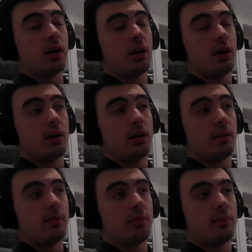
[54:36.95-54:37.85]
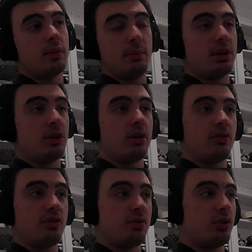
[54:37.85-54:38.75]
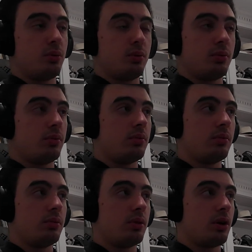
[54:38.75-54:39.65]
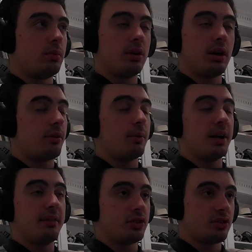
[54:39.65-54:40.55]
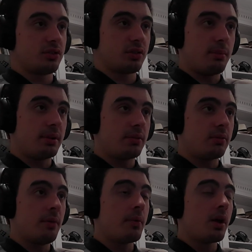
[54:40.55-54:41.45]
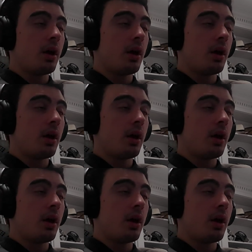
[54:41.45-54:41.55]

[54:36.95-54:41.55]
Um, Let me know if you know me or whatever. Just comment, right?